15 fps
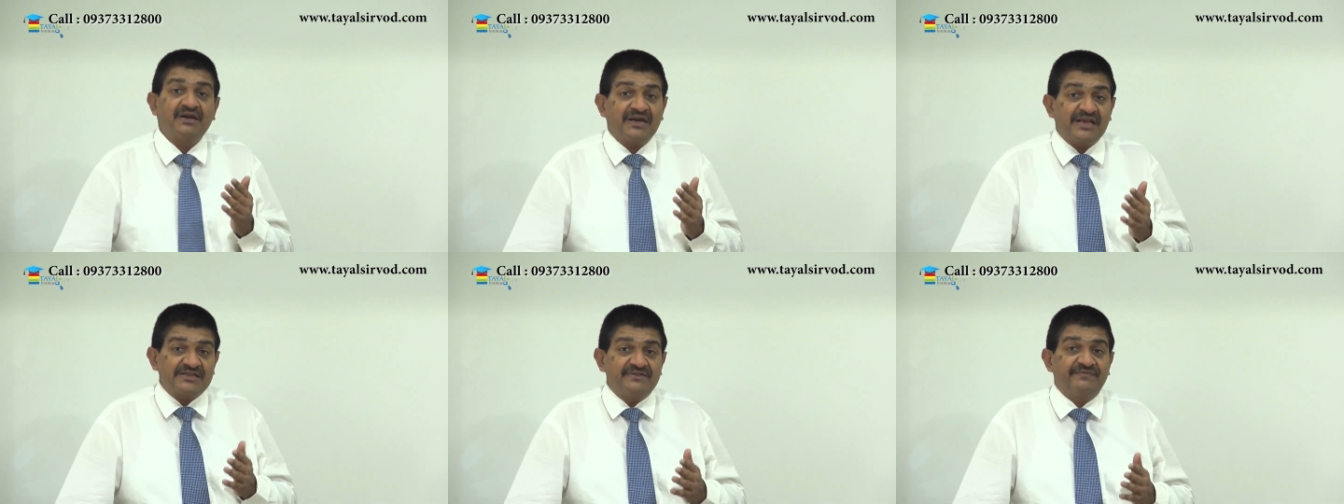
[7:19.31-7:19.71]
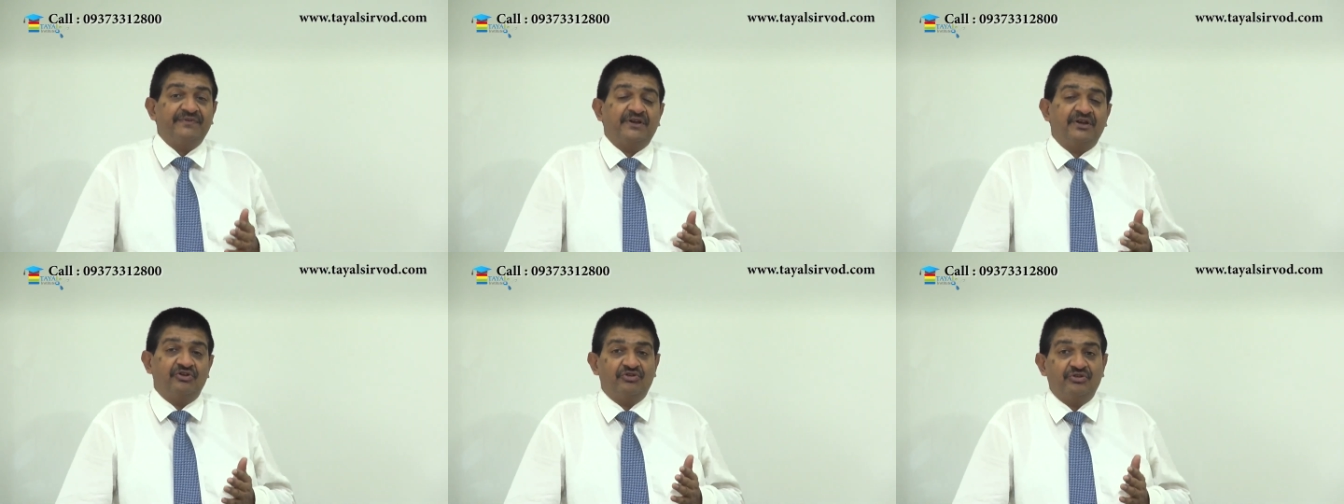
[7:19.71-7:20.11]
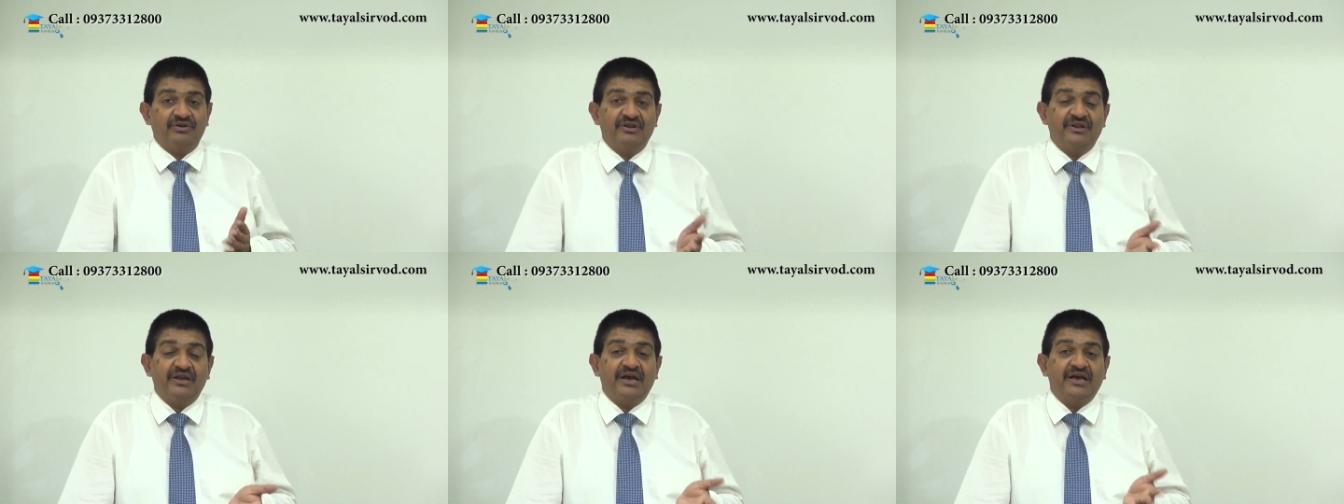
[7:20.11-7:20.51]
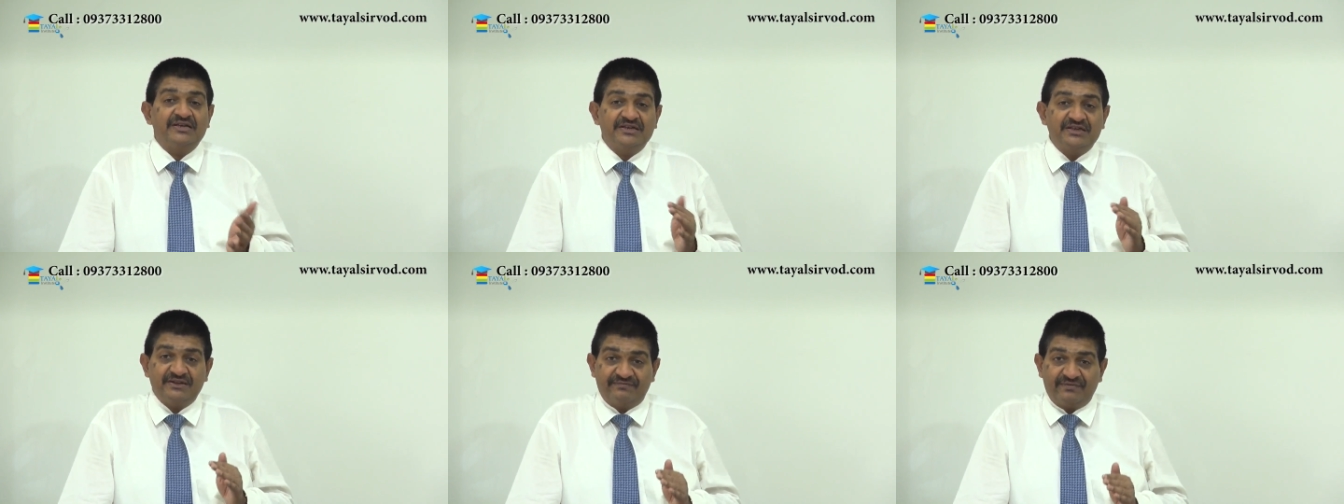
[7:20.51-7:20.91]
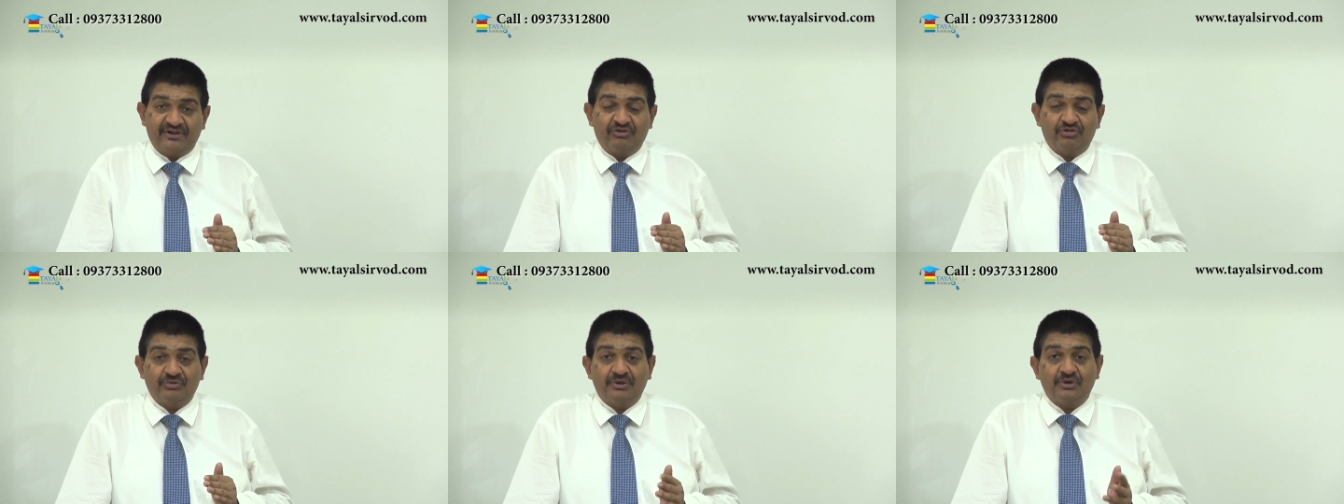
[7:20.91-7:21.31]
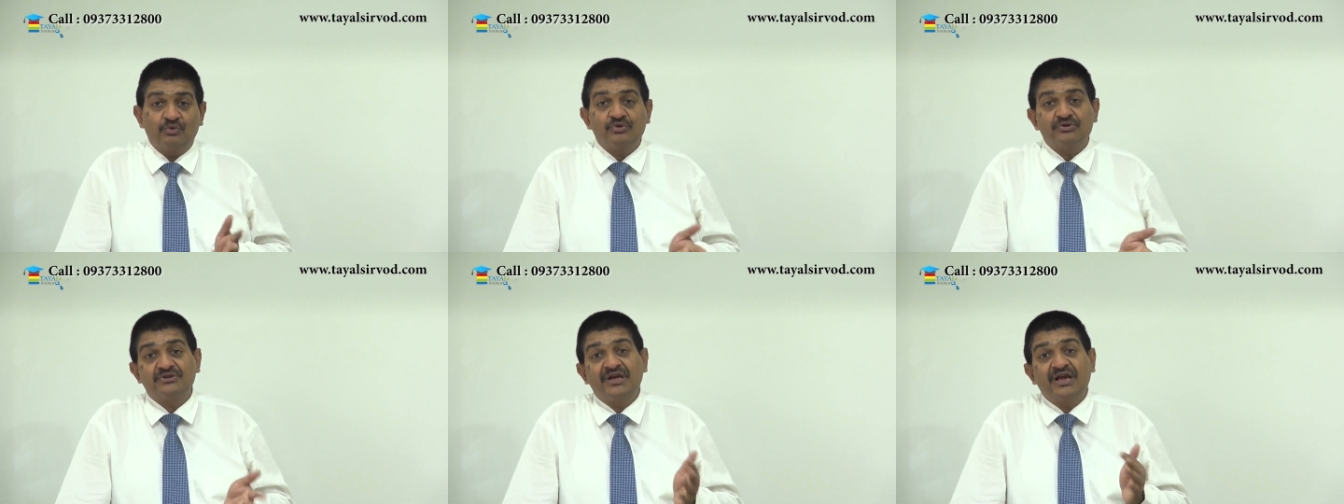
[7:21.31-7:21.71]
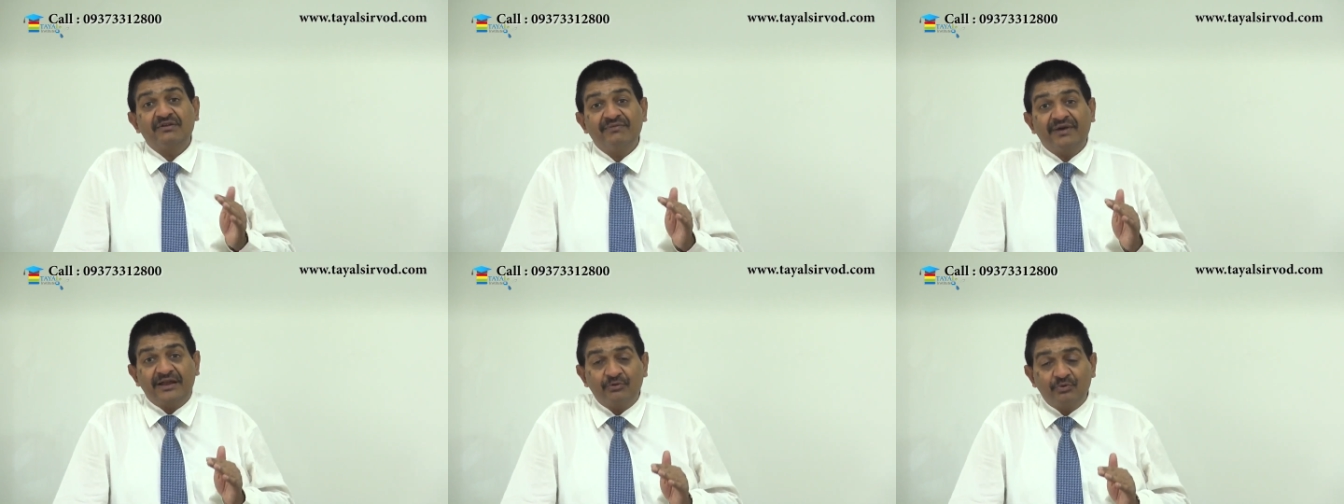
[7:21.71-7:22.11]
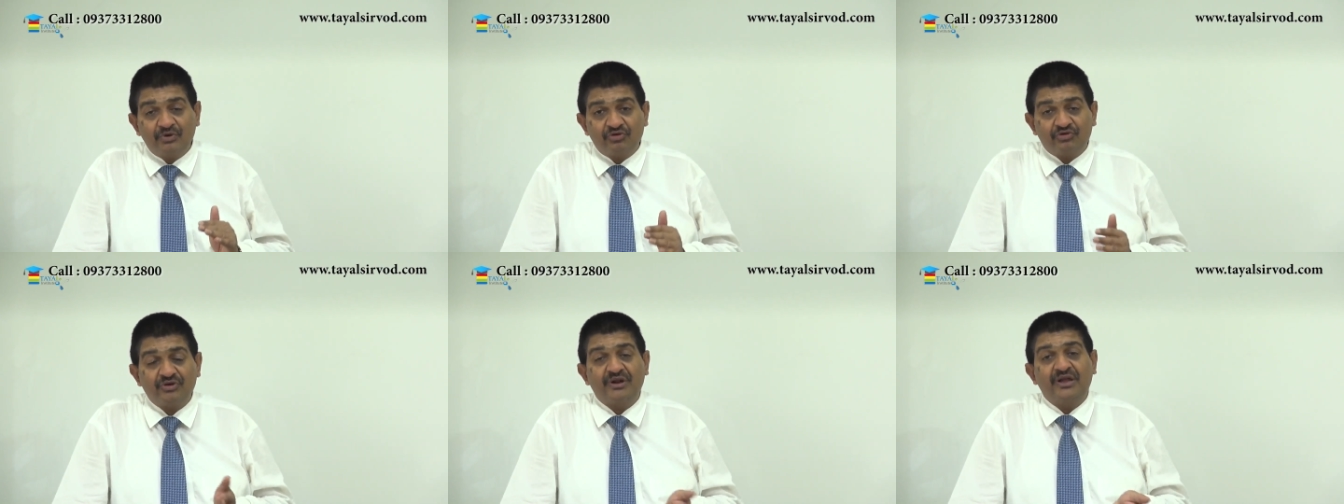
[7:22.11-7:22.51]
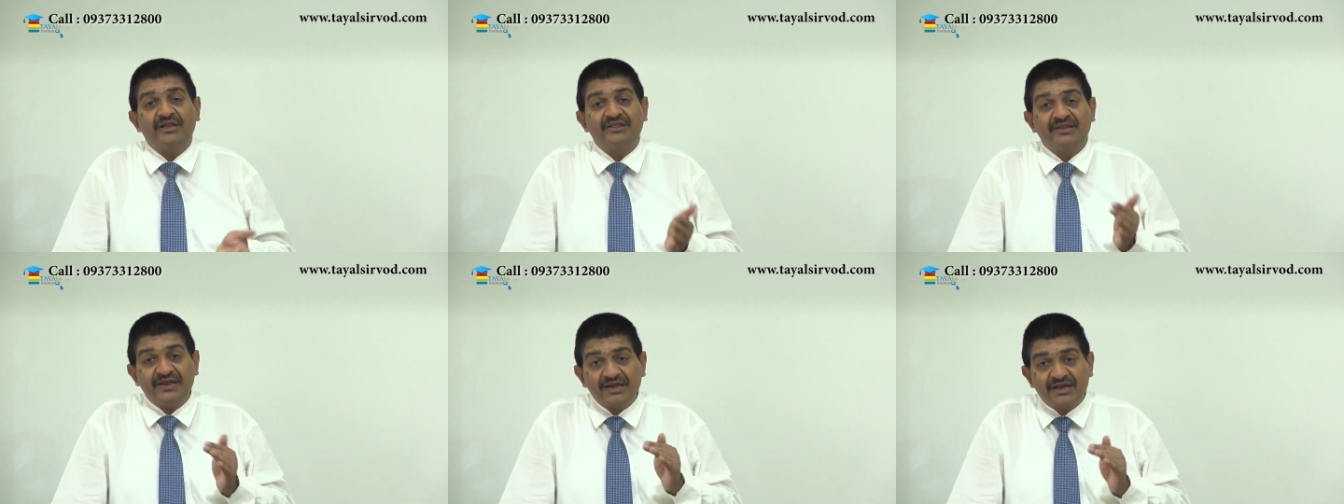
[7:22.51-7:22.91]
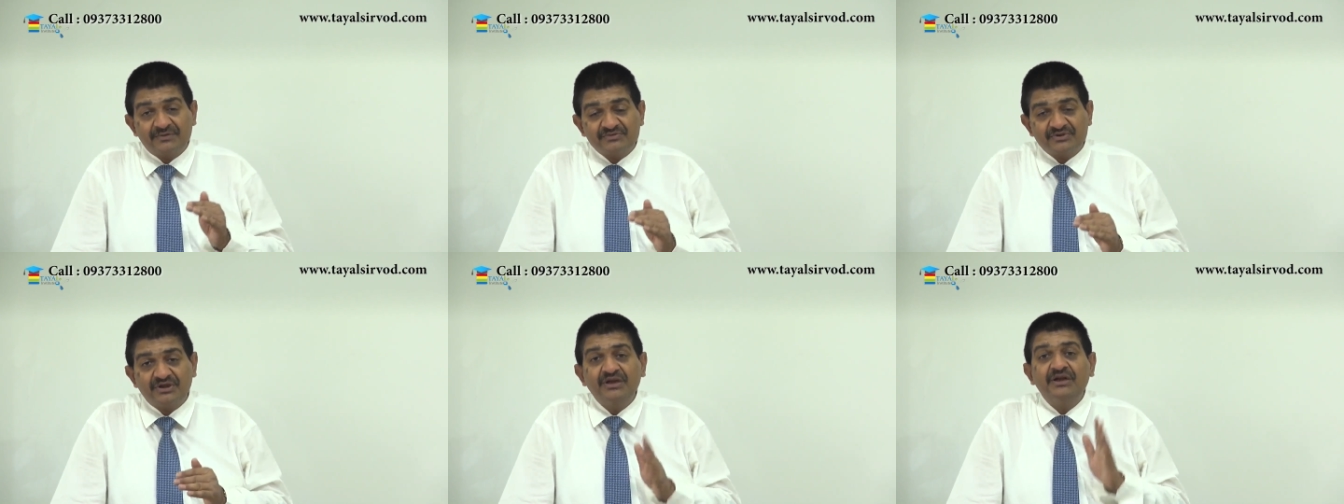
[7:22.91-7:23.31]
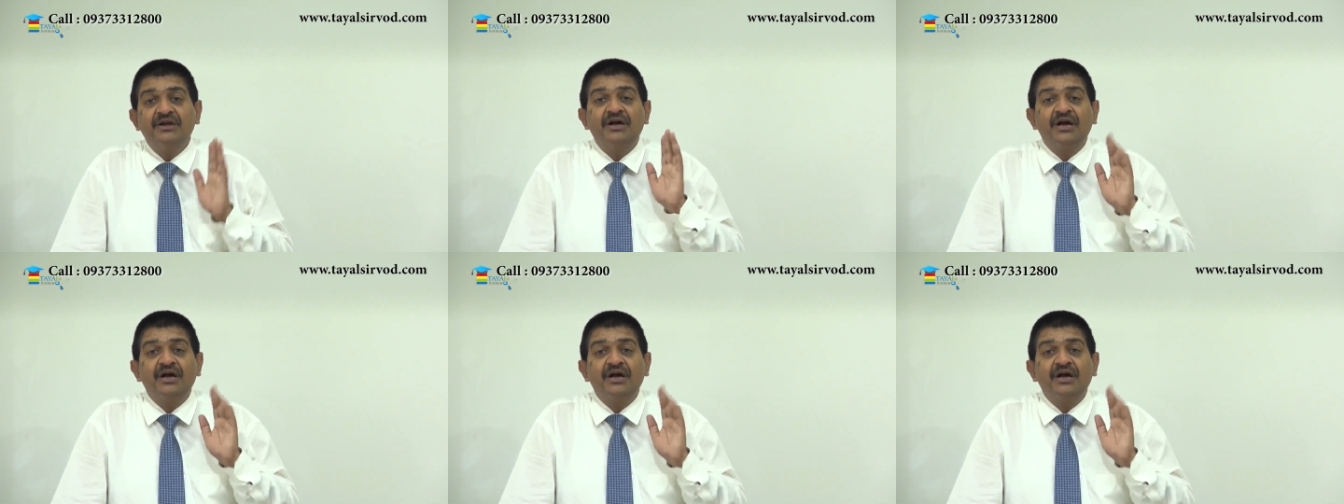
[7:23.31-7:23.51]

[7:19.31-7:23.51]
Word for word: classification then identification the goods then valuation and then comes the